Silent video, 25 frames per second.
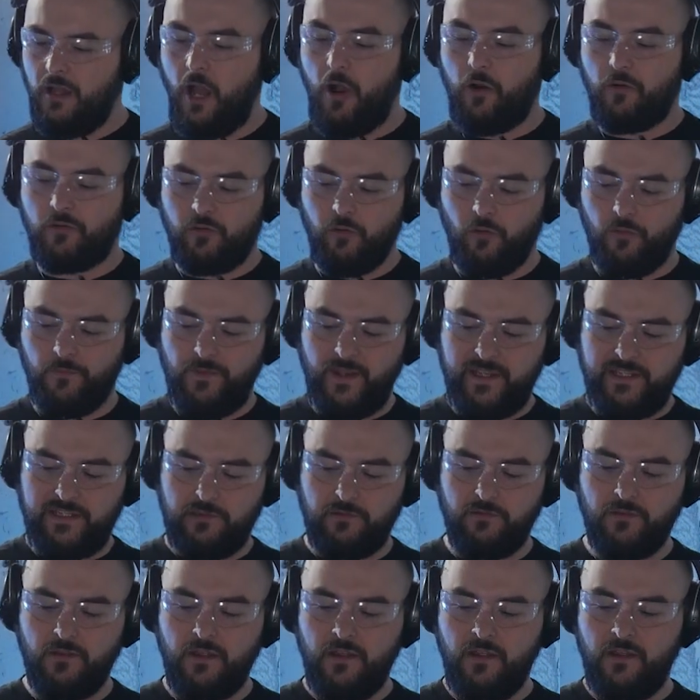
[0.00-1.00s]
Oh, cool, thank
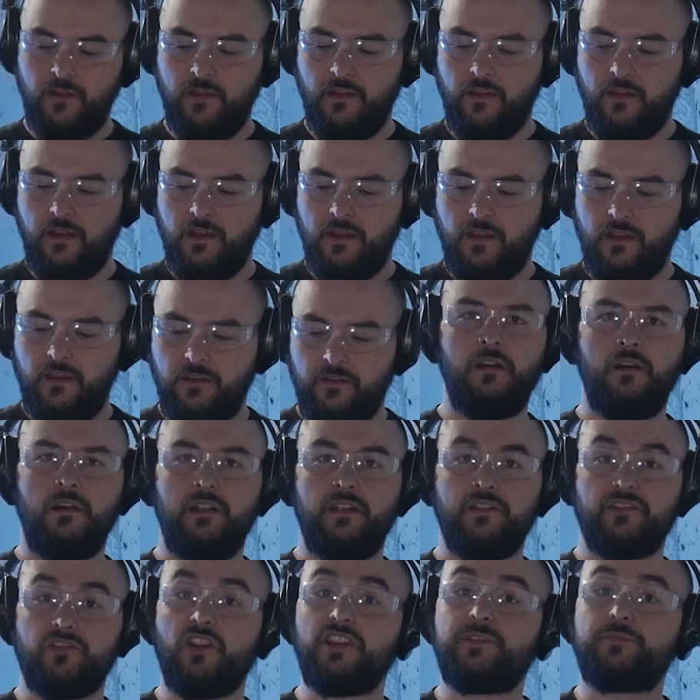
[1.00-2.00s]
you.
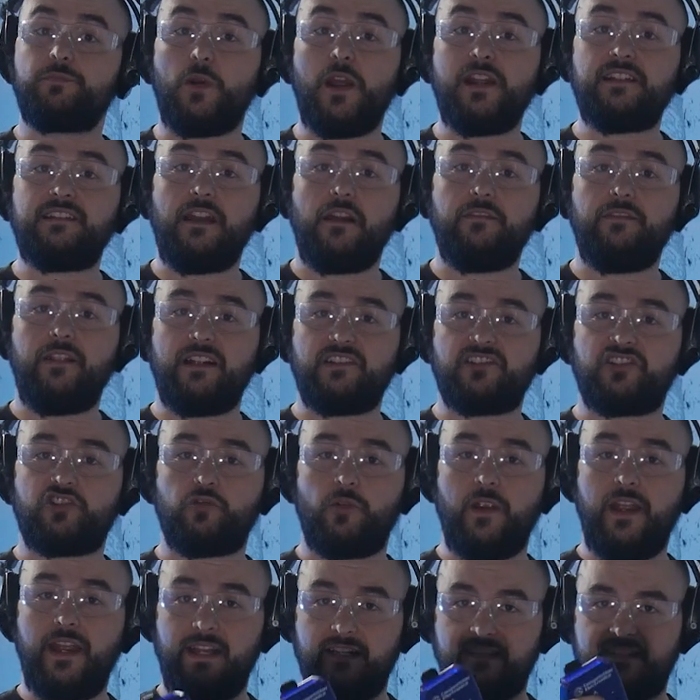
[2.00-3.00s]
So let's break down that
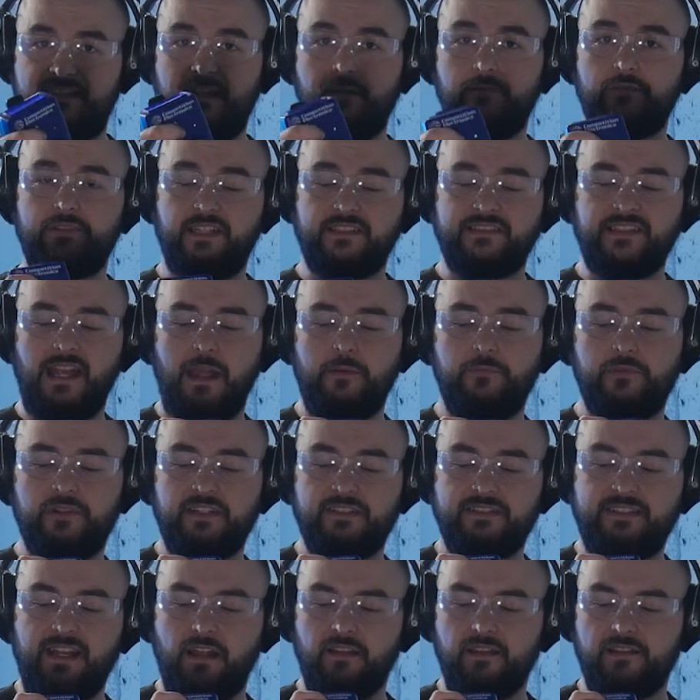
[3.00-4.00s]
string and see what the timer
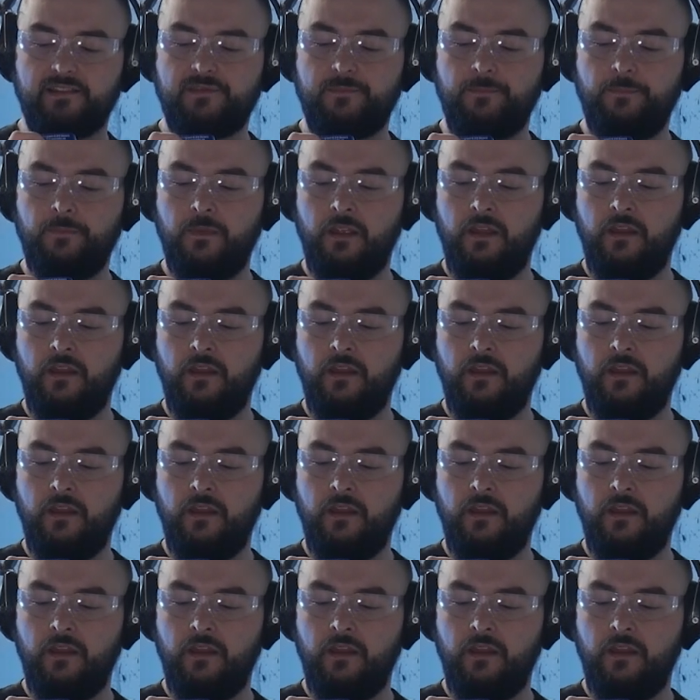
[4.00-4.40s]
can tell us.